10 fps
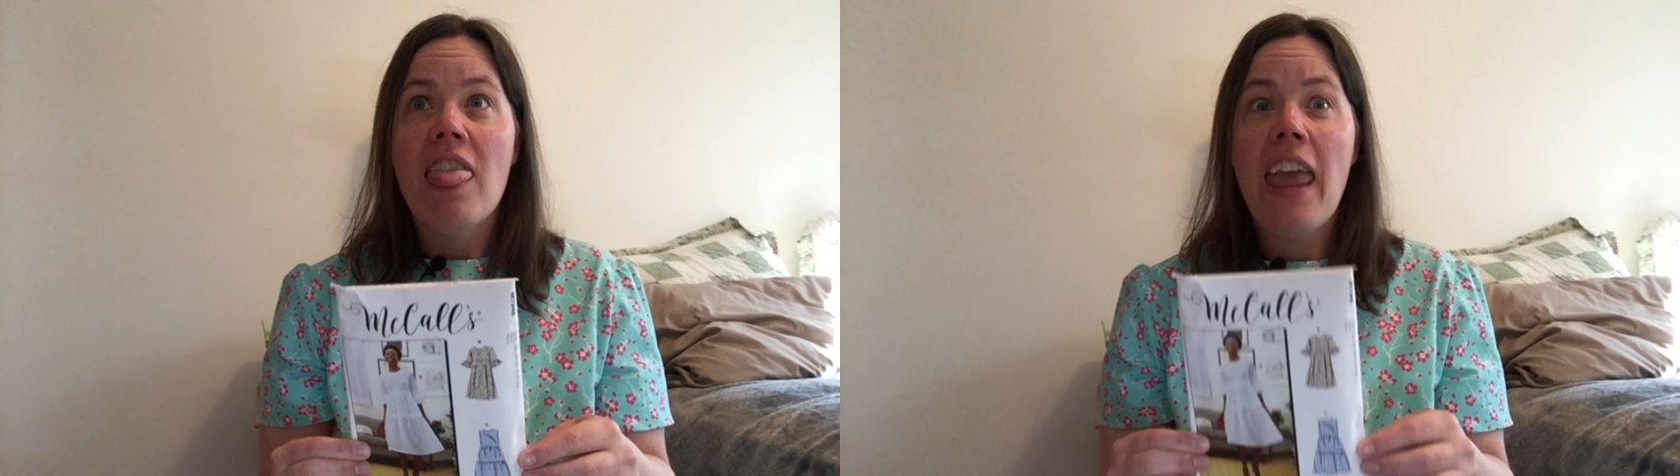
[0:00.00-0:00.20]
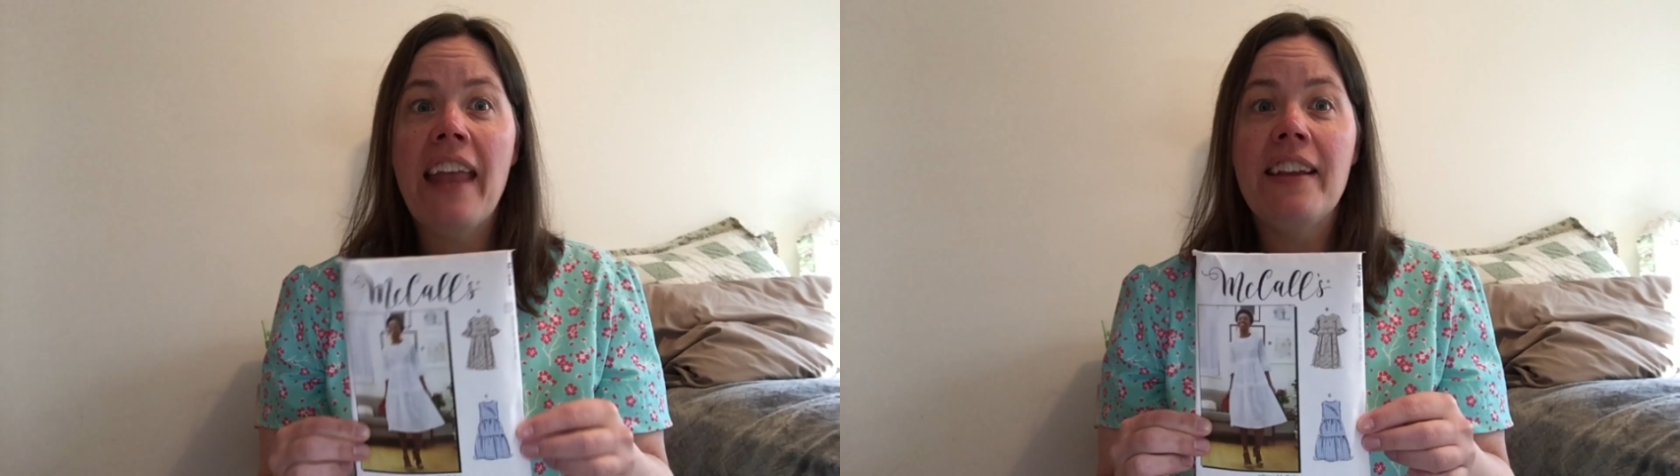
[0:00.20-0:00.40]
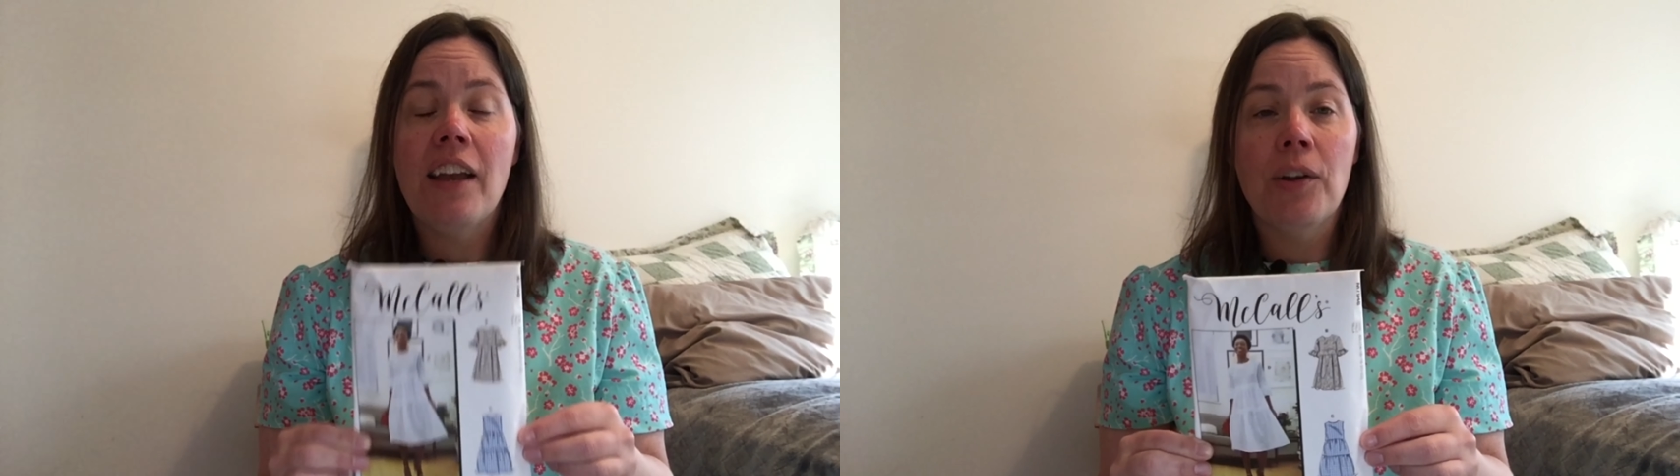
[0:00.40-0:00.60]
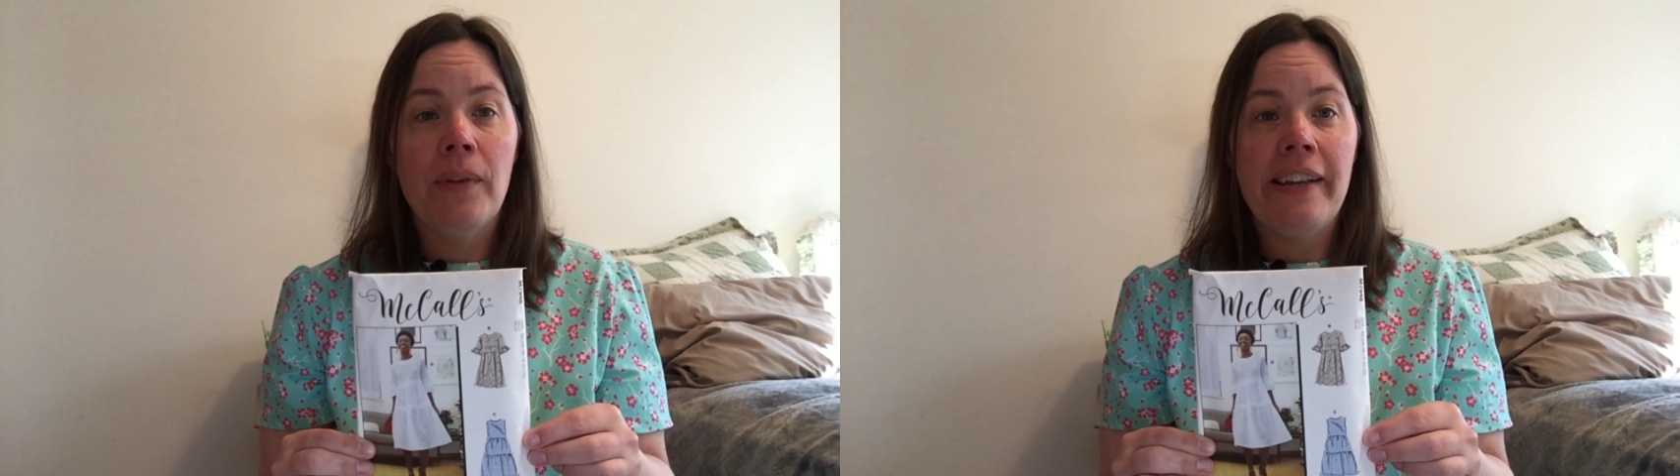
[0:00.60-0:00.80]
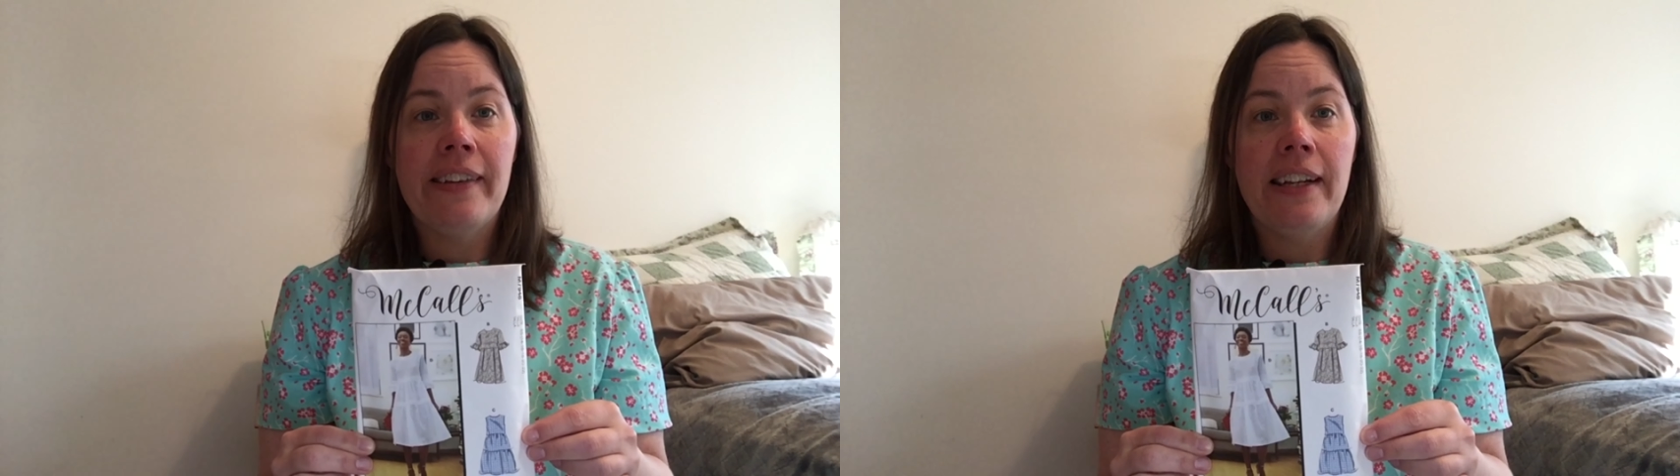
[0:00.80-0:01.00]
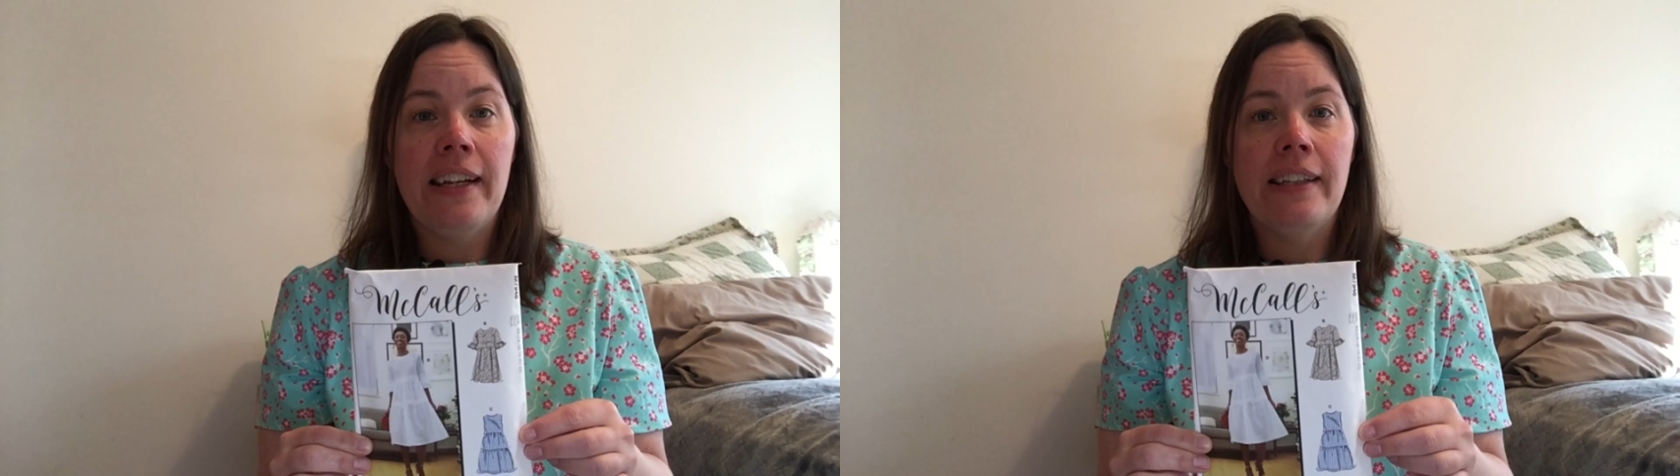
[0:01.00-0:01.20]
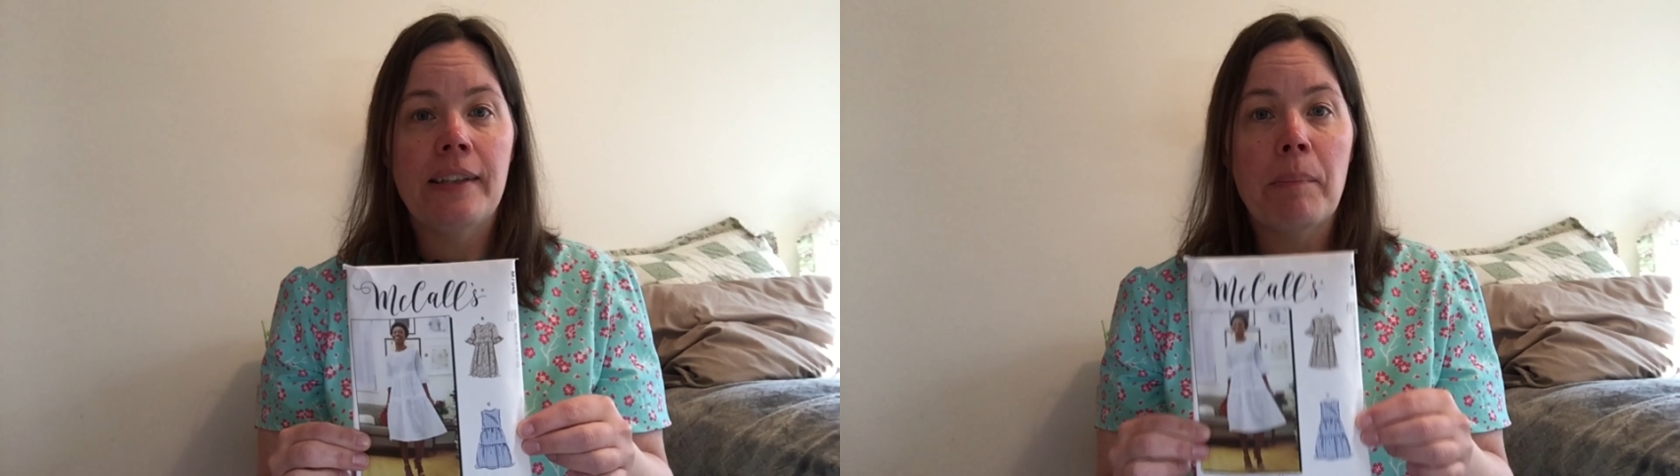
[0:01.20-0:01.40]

And the other reason is